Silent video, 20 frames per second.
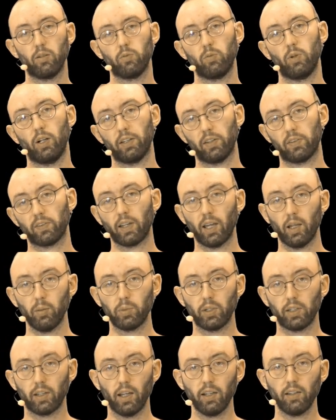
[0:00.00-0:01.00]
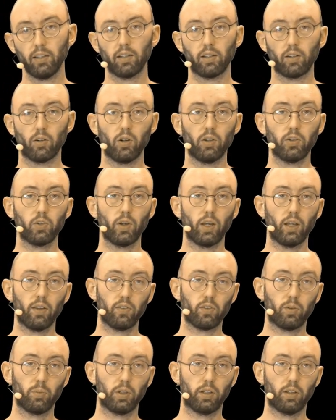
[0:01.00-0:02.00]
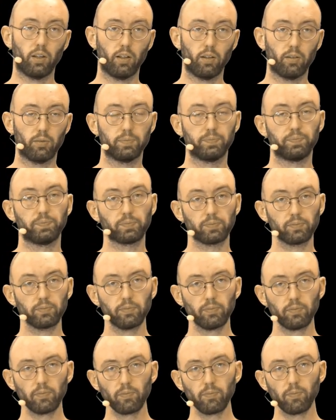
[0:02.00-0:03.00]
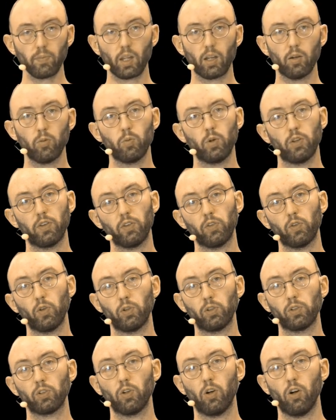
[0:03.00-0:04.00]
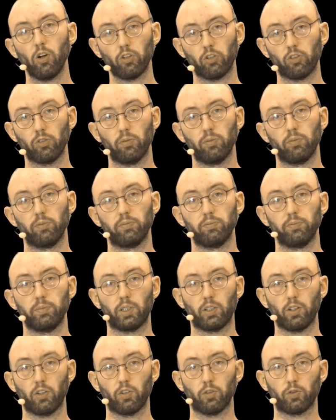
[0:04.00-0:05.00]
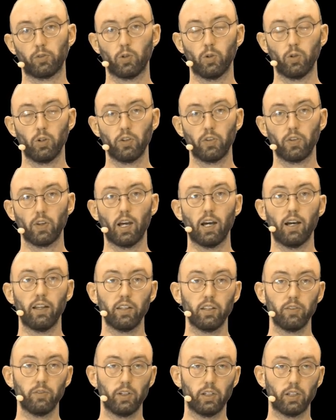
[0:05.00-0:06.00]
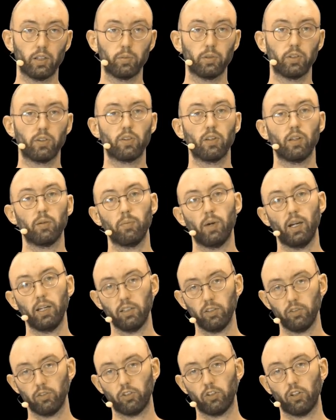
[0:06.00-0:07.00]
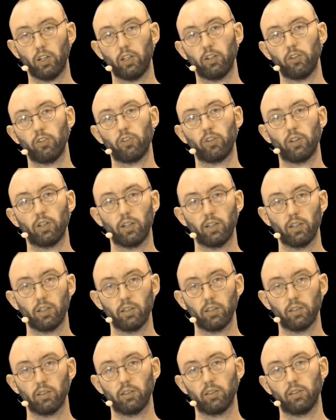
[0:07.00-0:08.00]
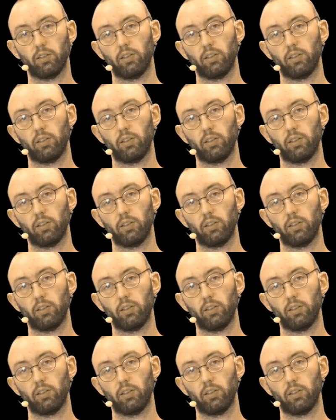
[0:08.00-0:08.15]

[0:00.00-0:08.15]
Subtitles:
While this can be done, it also has to be done with a certain caution, because of course other variables might have changed in the